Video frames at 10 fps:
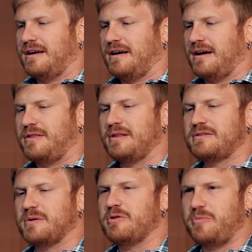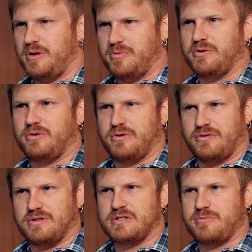I think some of the people who have
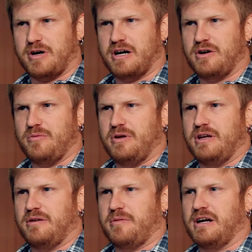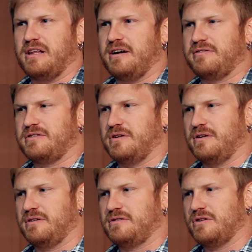inspired me in my life
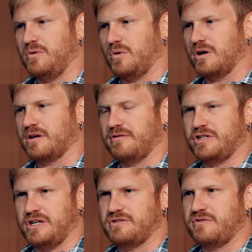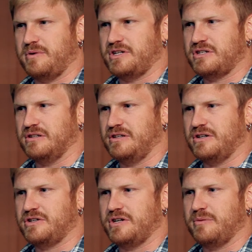to the work of transformational
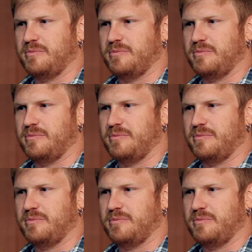leadership,